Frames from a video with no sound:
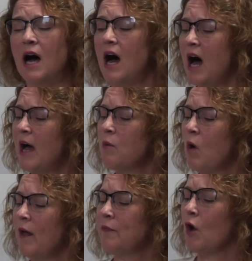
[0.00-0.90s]
I
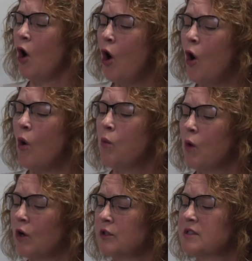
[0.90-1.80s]
want the whole world